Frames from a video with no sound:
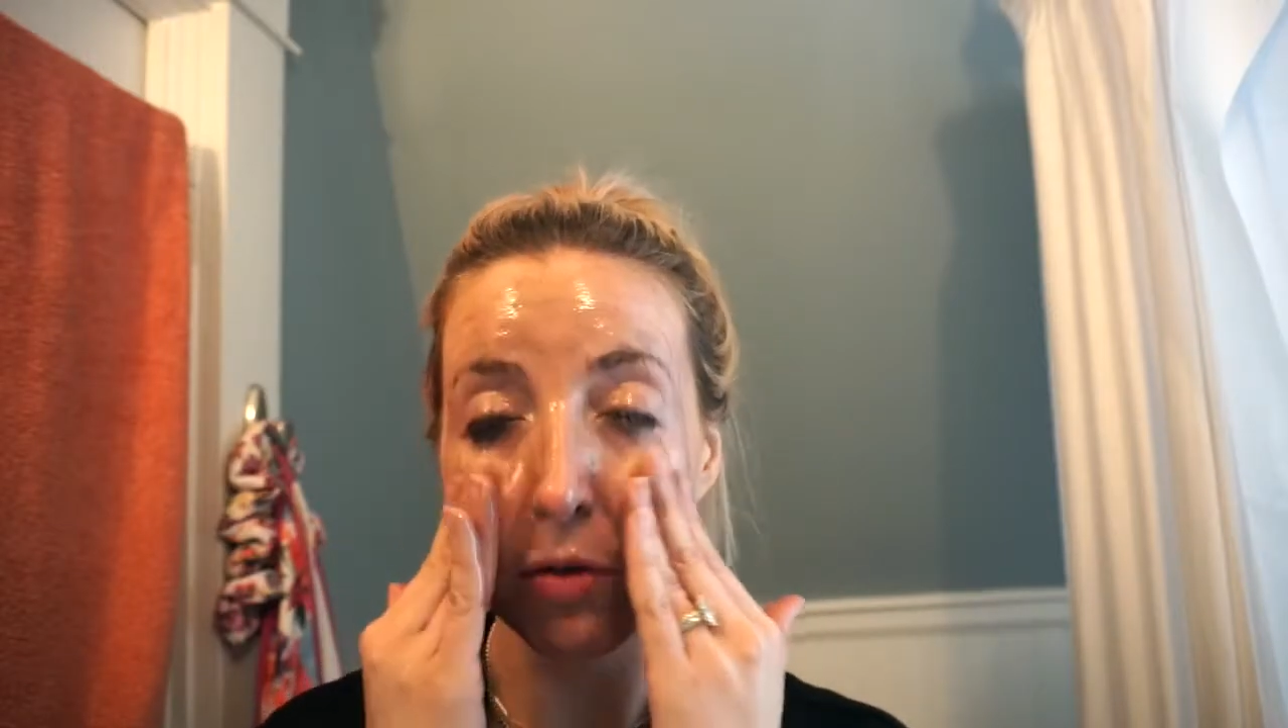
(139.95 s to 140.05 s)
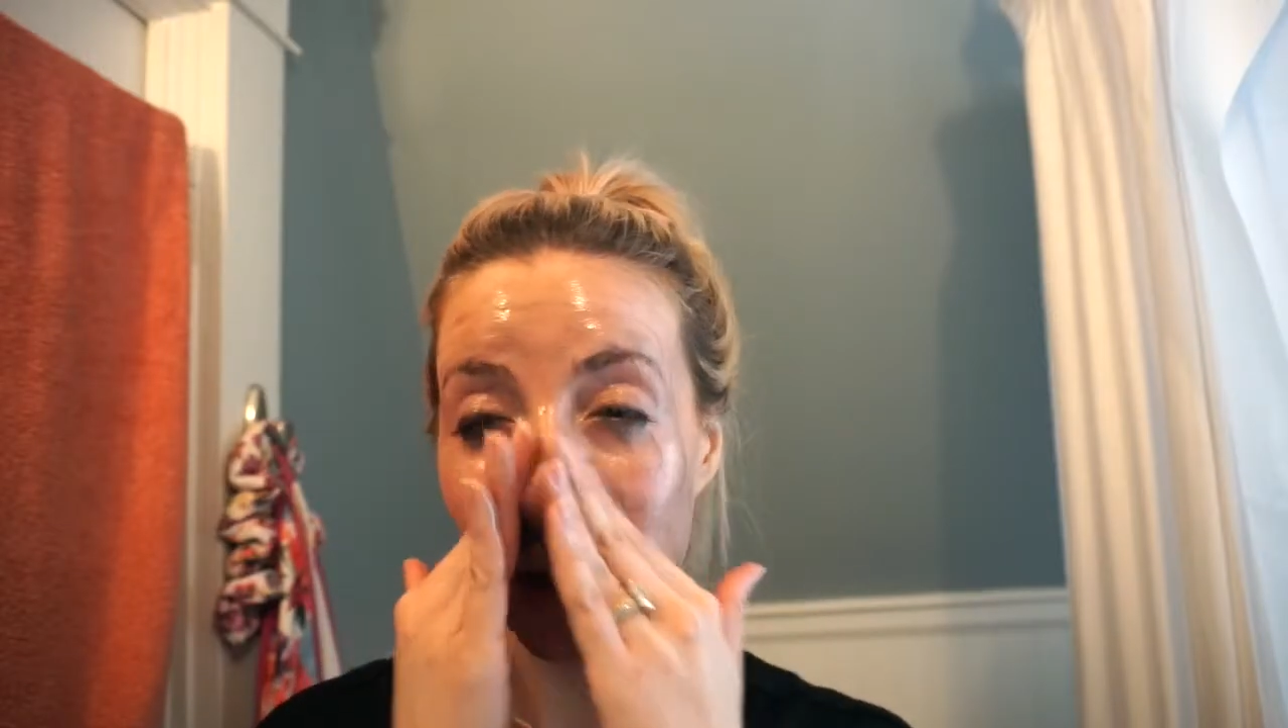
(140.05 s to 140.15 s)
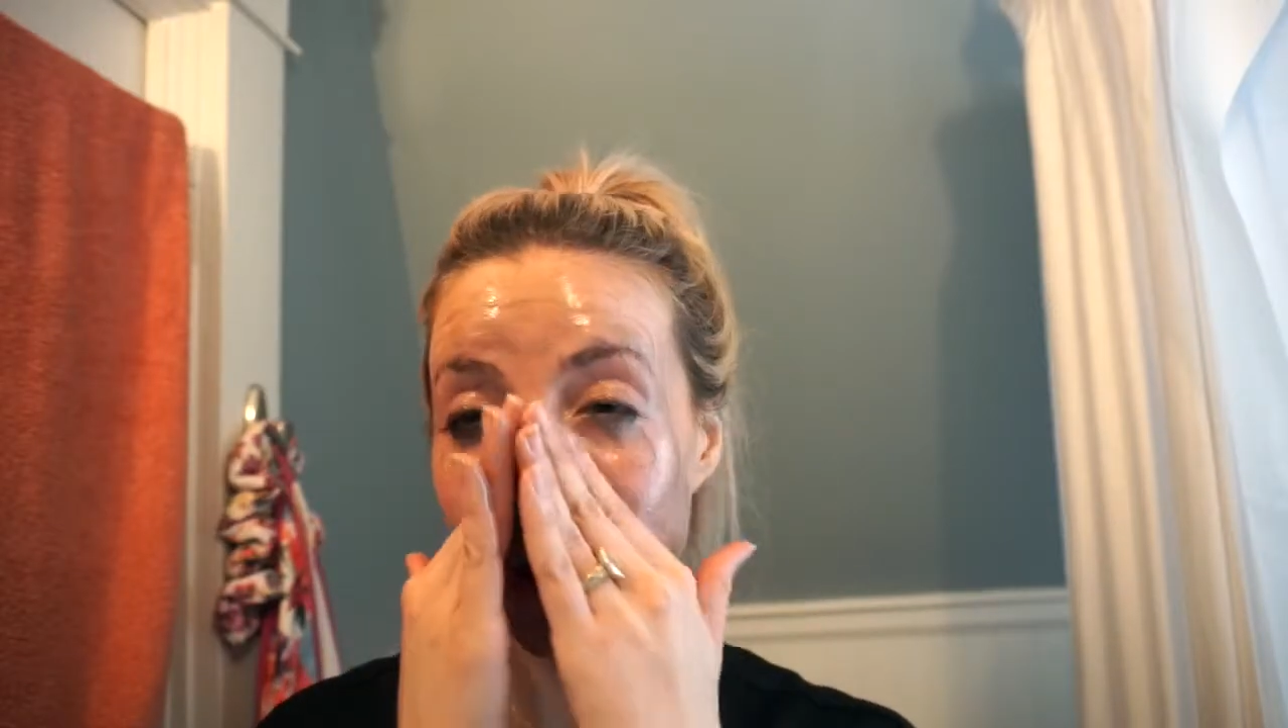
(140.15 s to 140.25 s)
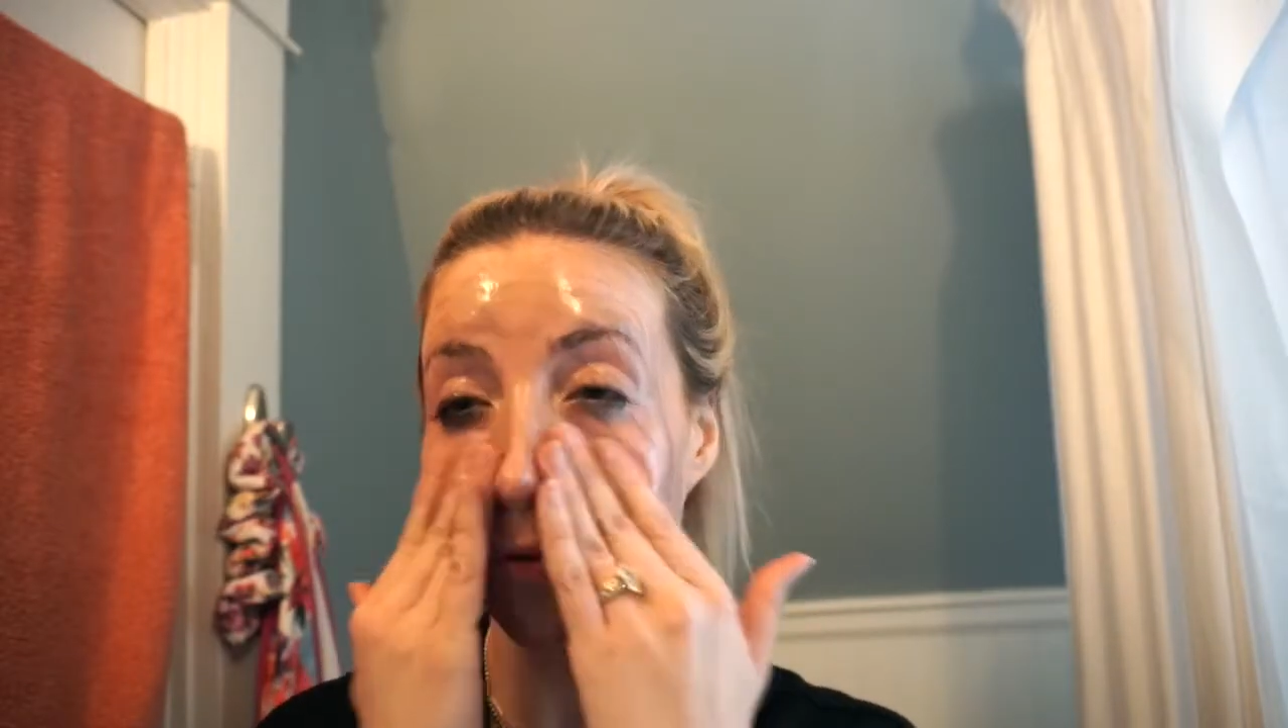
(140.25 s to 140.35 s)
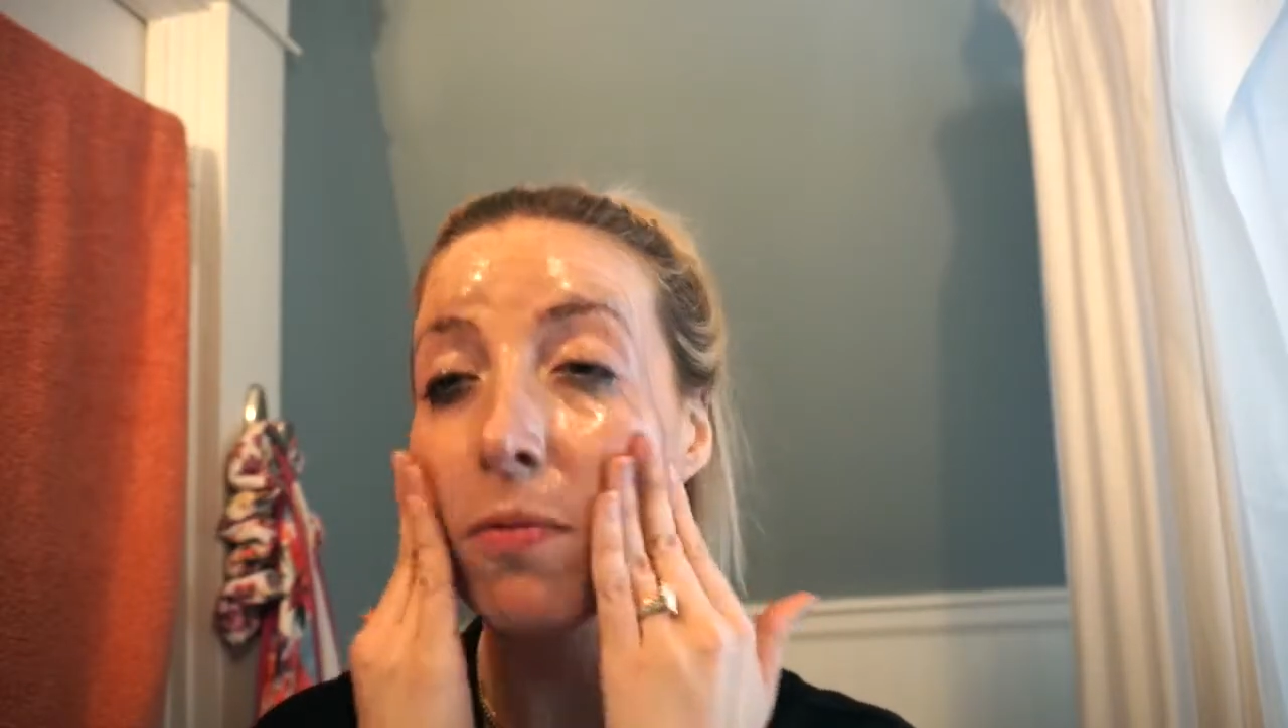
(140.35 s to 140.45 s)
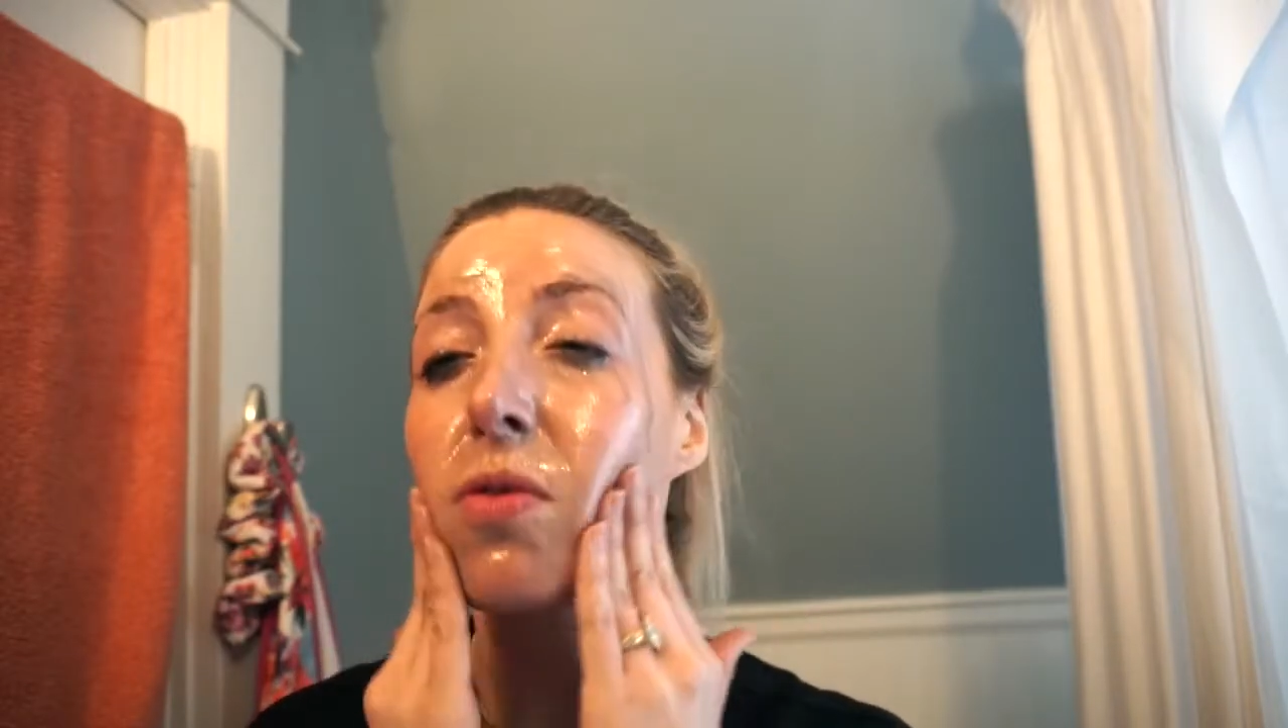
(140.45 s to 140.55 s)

fresh and